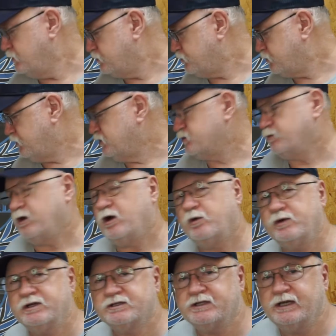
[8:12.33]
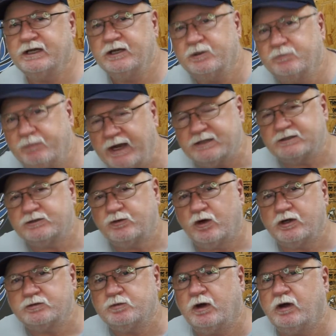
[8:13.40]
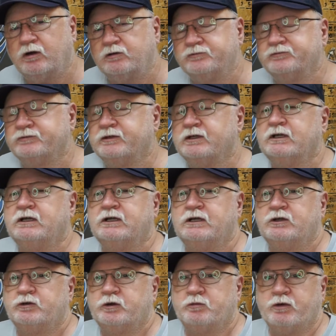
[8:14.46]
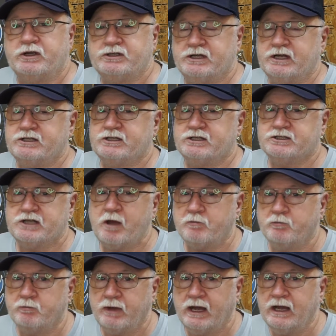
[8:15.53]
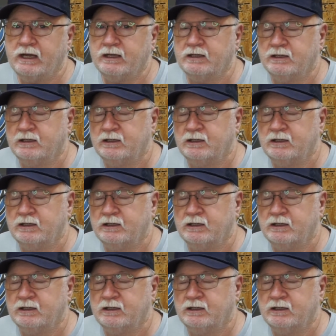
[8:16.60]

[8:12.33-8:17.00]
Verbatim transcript: So as well we say here at Max's Garaj Mahal, we appreciate you stopping by.